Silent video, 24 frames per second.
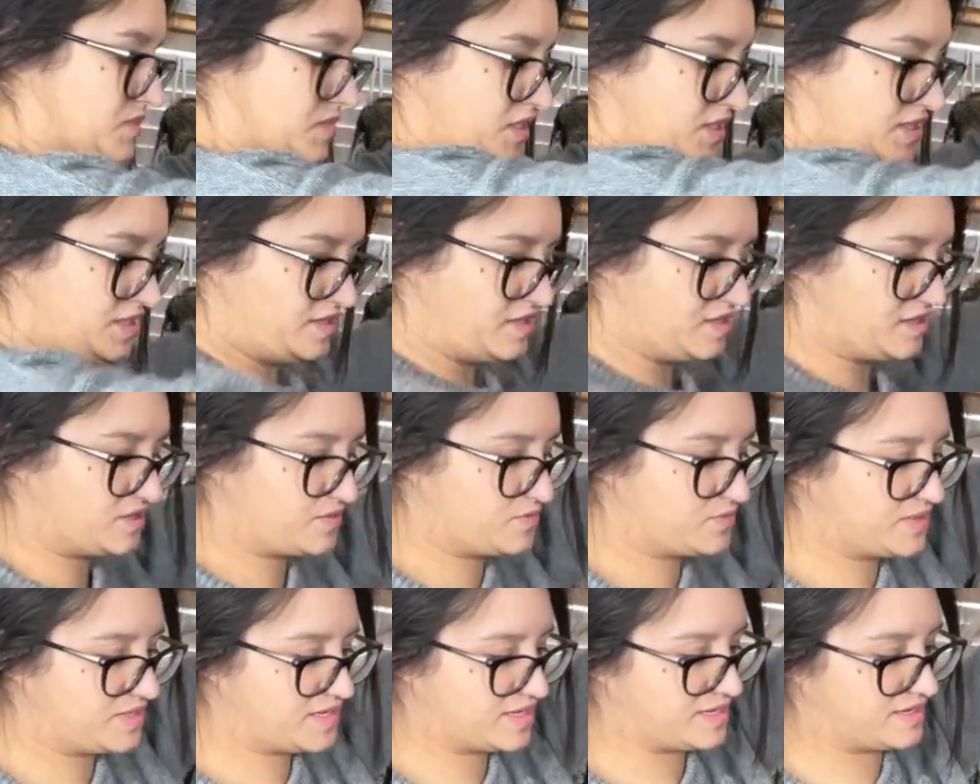Here
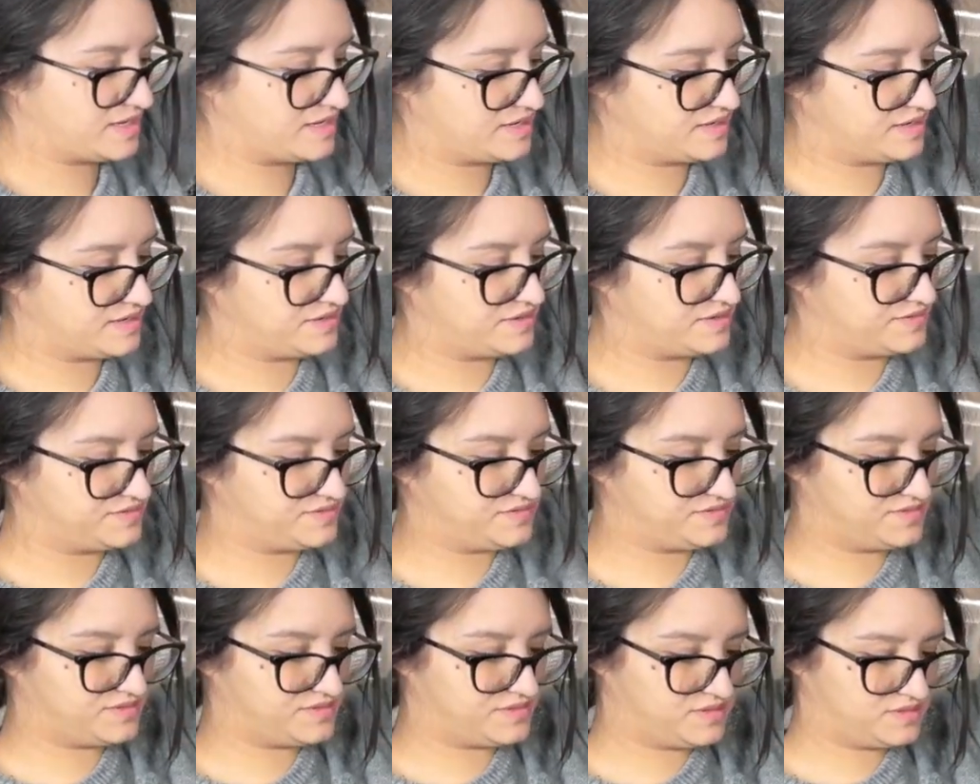we have
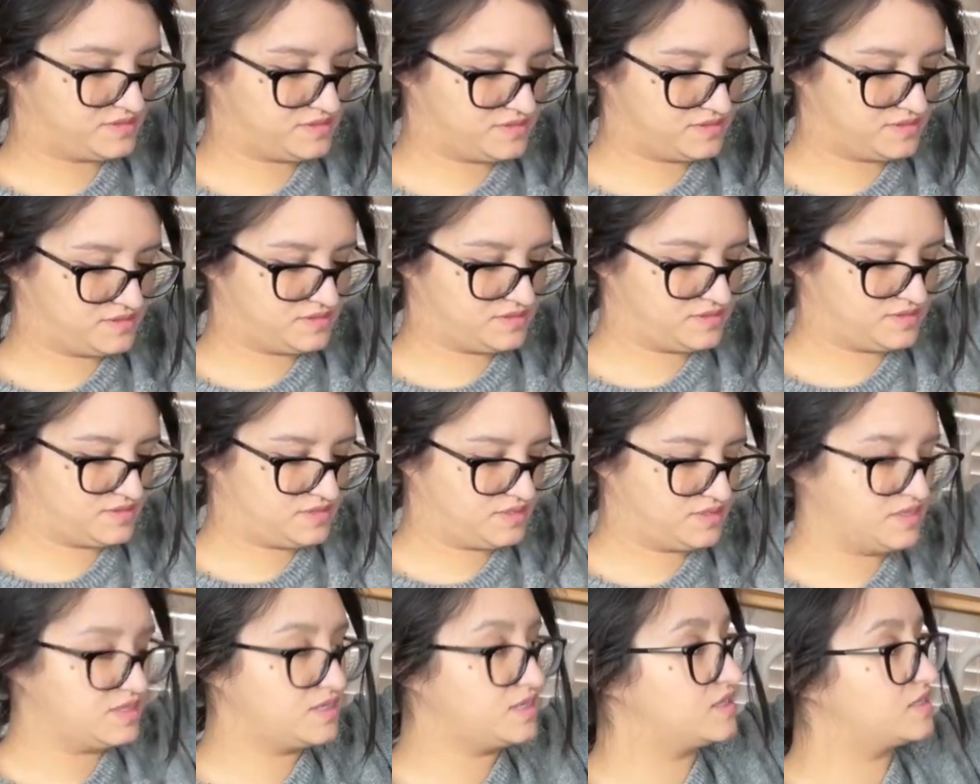
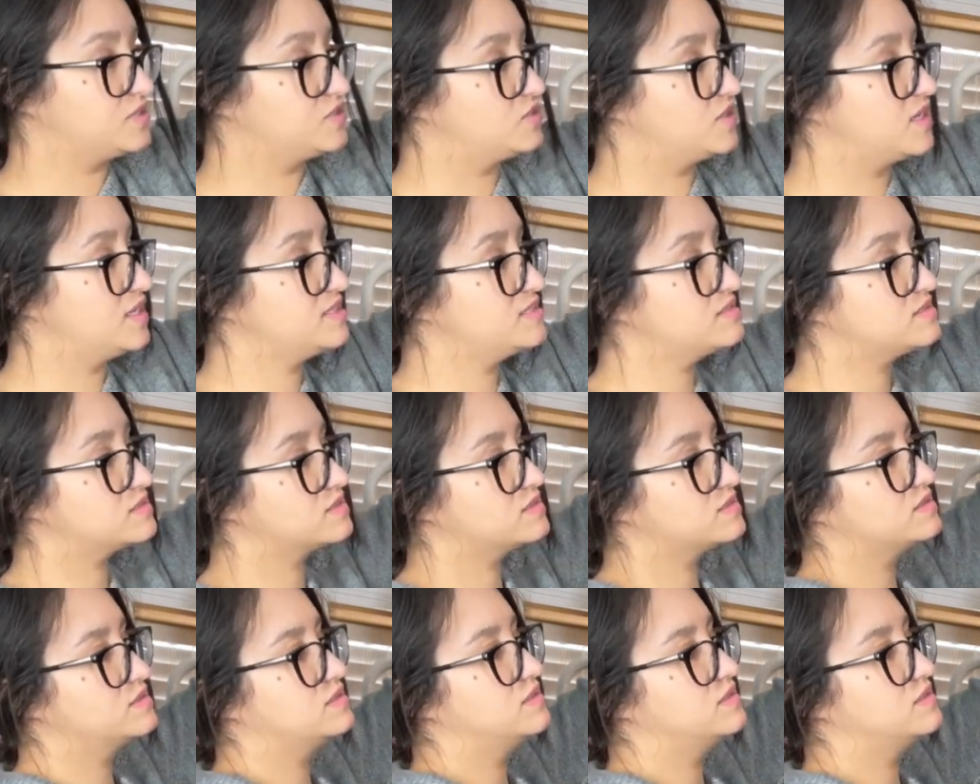a dress.